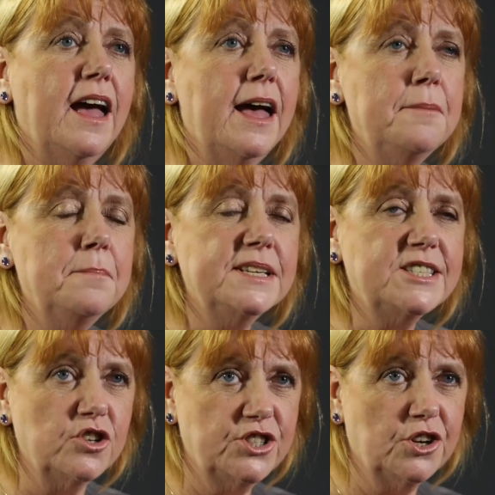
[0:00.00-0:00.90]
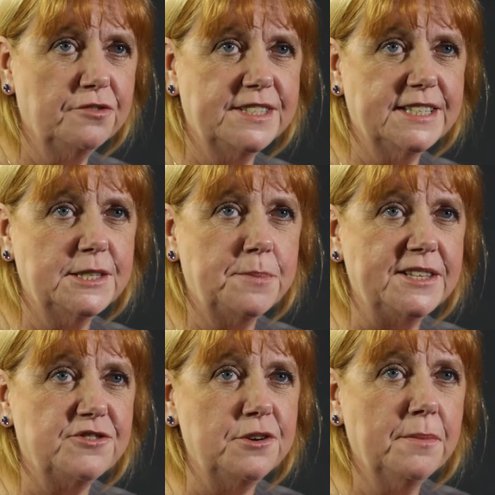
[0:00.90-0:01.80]
I started off as a
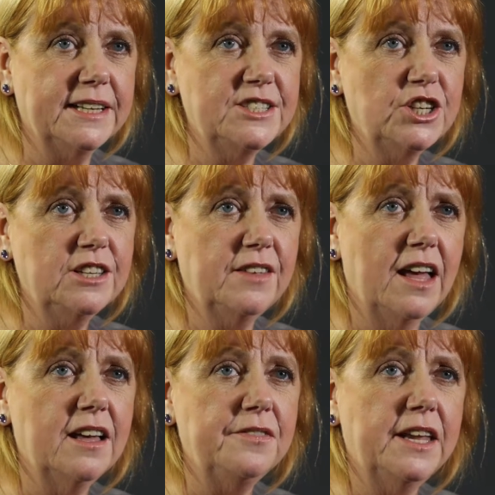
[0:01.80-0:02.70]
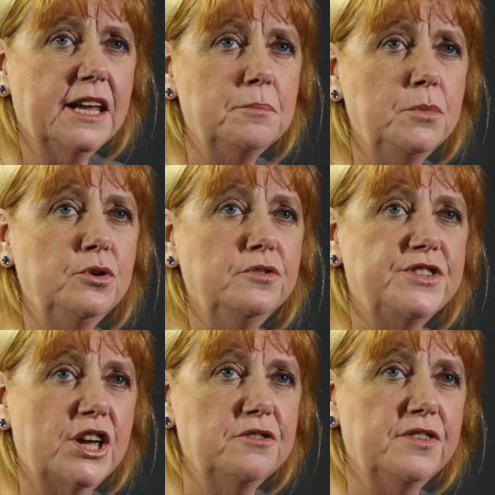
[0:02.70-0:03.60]
dispensary manager, and then I
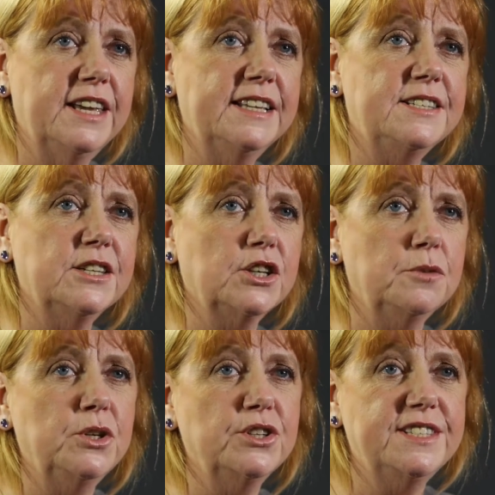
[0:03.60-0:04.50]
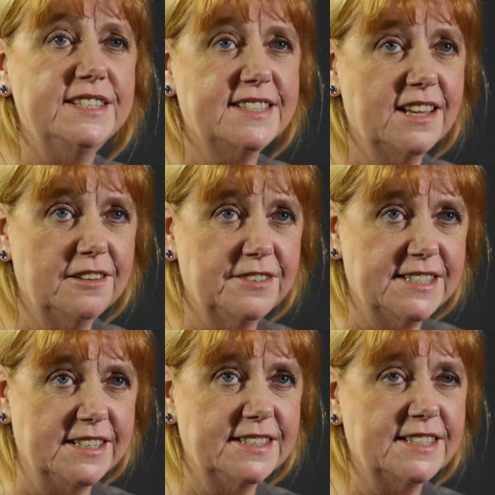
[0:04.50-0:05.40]
moved over into community
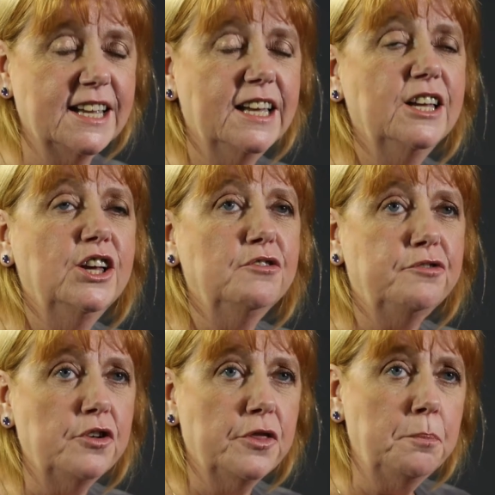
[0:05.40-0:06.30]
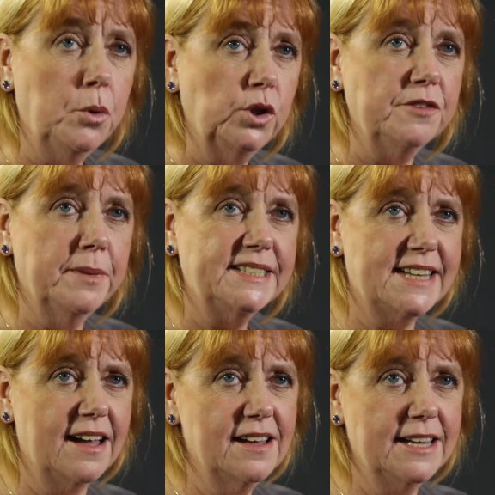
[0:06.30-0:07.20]
services. For the bulk of my
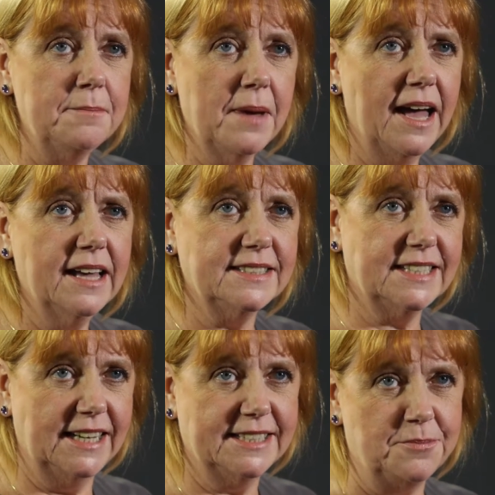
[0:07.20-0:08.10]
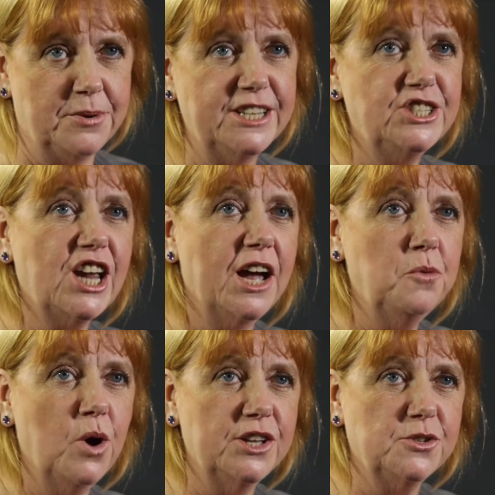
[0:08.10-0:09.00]
time at Clatterbridge, I
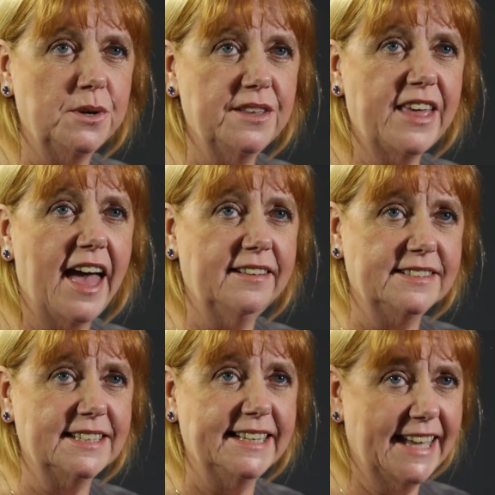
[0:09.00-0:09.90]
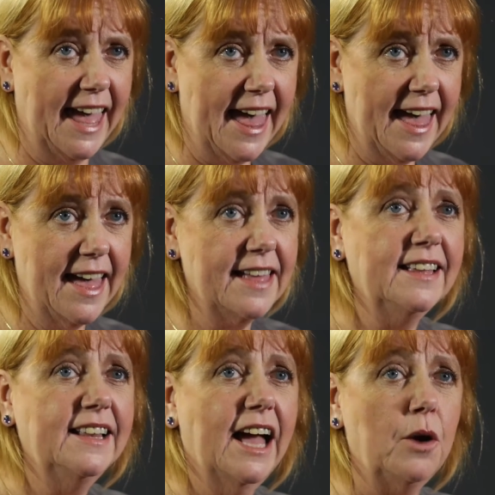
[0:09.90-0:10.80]
worked with elderly care.
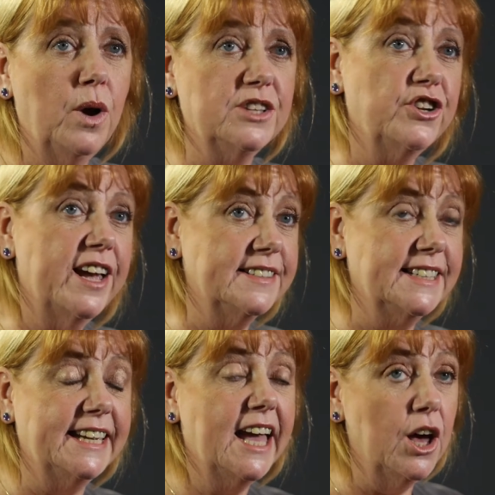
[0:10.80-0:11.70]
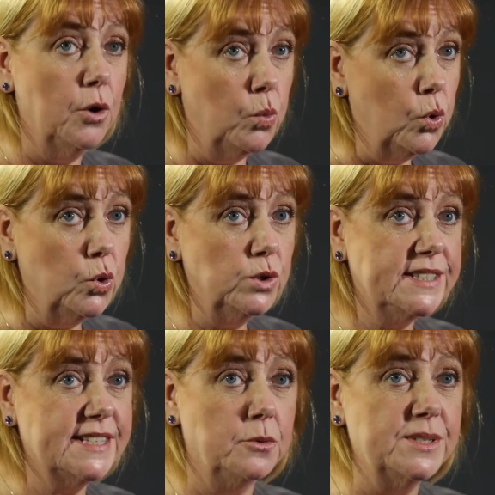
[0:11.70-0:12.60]
I worked on elderly care
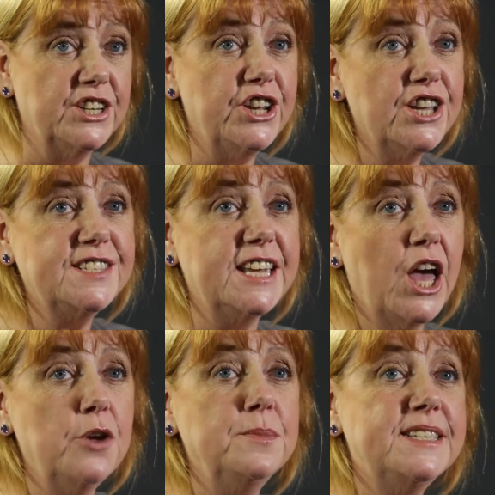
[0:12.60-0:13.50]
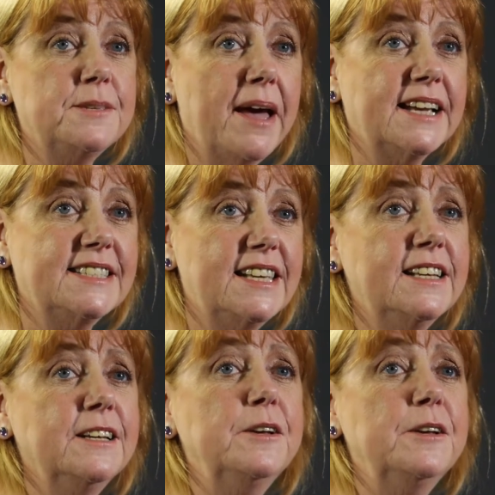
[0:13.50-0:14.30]
wards. I was a nursing home inspector,